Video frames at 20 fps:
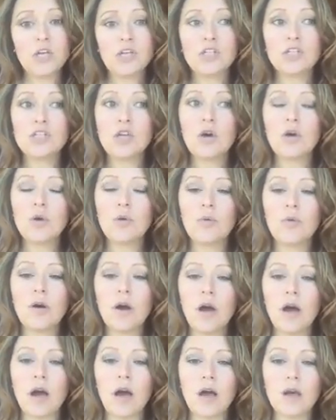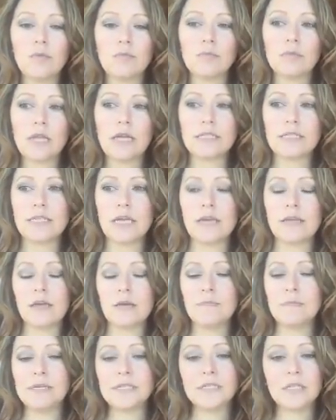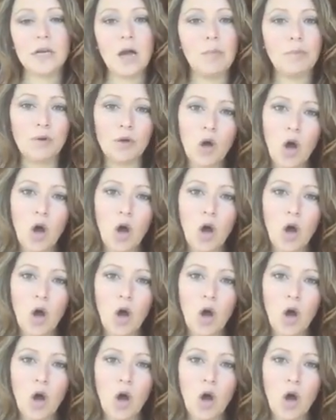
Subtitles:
So let's say they missed a couple